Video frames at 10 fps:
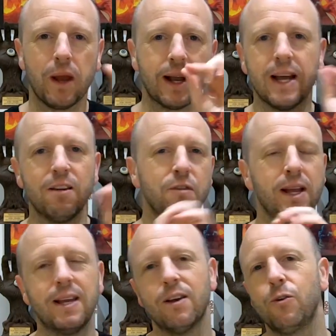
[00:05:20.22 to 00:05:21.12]
kind of
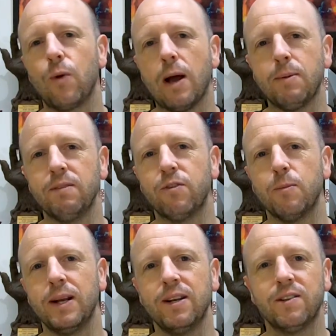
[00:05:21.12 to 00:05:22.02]
like grabbing for
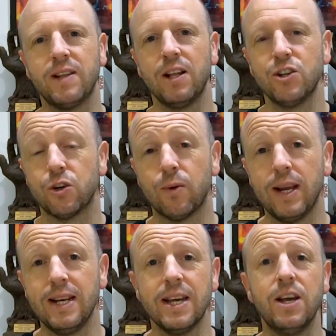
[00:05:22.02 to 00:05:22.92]
my nostalgic
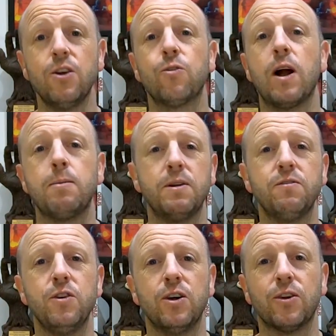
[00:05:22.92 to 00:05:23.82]
greed, grabbing a
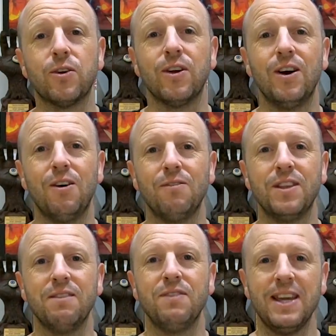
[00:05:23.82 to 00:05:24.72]
few other of
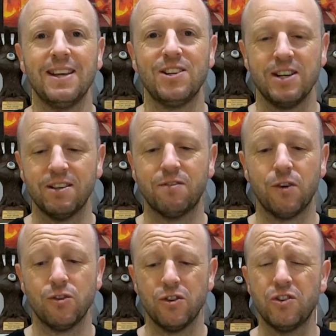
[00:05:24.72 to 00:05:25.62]
the VHS
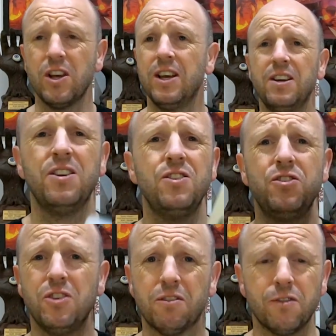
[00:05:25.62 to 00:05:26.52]
versions
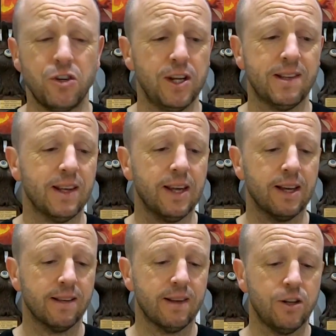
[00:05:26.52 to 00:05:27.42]
just for shits and
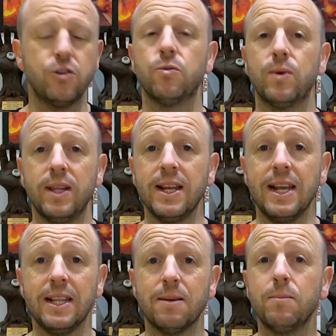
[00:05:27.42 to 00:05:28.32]
giggles. Don't really
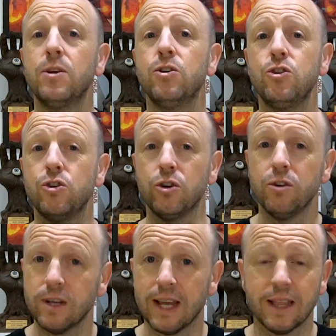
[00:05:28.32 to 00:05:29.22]
need them,
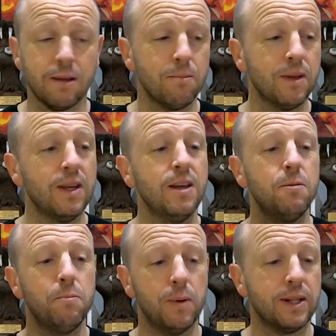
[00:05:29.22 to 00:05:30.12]
shouldn't get them,
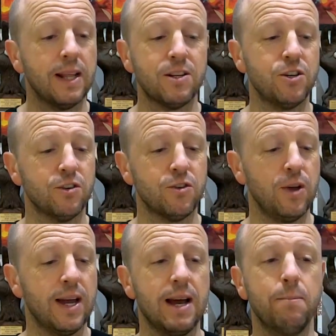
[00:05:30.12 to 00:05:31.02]
but that's just
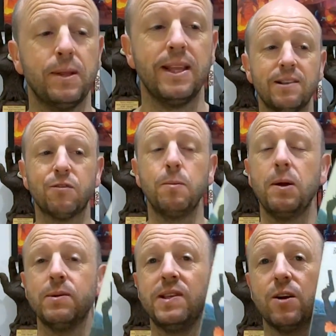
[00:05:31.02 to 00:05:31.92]
who I am. But this for
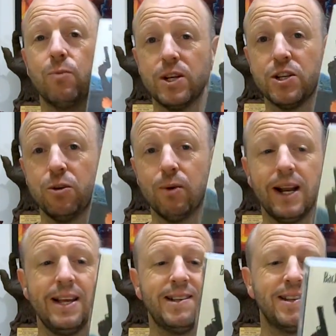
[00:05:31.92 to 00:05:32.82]
me was the original
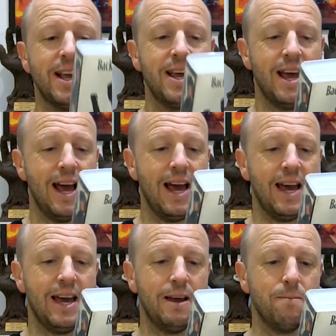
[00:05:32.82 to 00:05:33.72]
release.
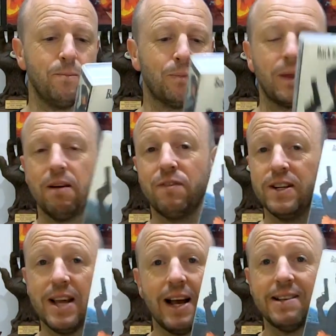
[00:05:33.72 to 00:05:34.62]
A
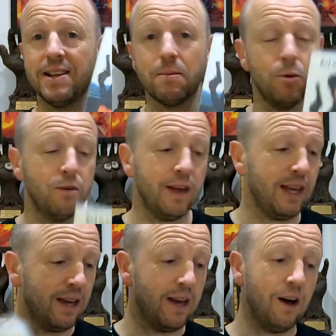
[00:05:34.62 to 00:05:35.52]
fantastic
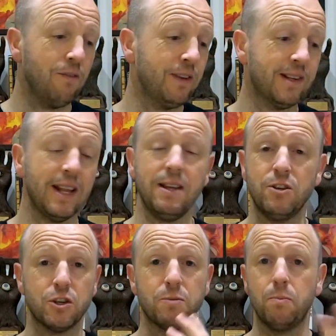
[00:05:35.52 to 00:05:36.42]
movie, obviously
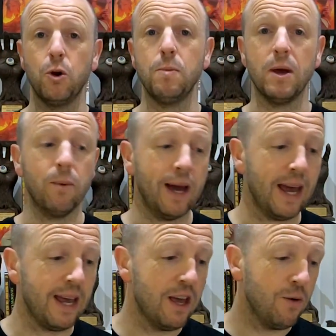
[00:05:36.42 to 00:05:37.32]
just blew me
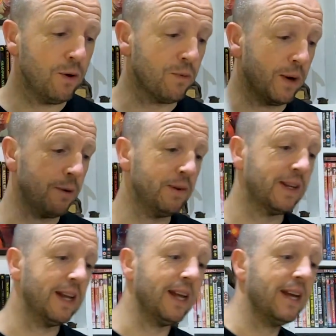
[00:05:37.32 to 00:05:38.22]
away with what I was
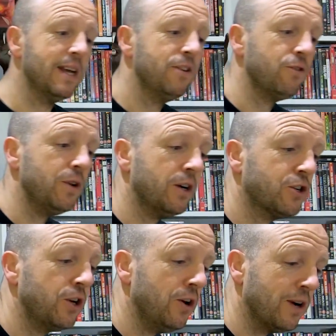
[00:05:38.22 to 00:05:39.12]
getting. So
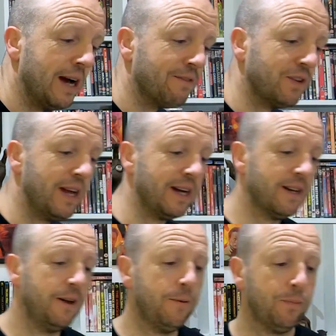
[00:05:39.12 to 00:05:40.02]
not too long after
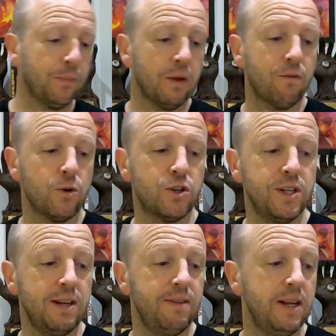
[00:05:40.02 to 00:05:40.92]
that, of course,
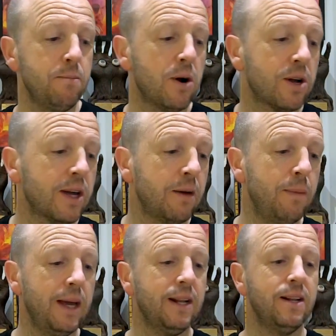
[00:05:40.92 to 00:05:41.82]
the DVD market
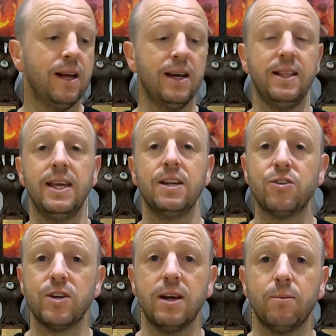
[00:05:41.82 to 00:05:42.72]
came in and the
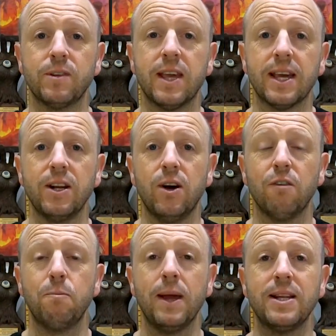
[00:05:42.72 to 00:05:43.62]
internet was kicking
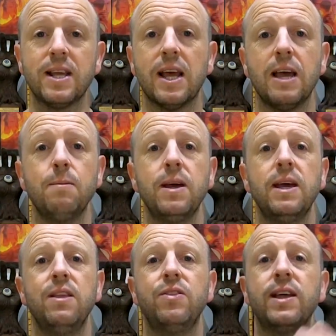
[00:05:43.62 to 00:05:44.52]
off big time.
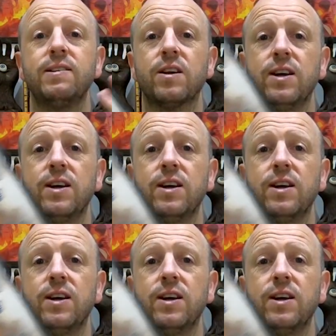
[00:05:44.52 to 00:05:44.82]
Things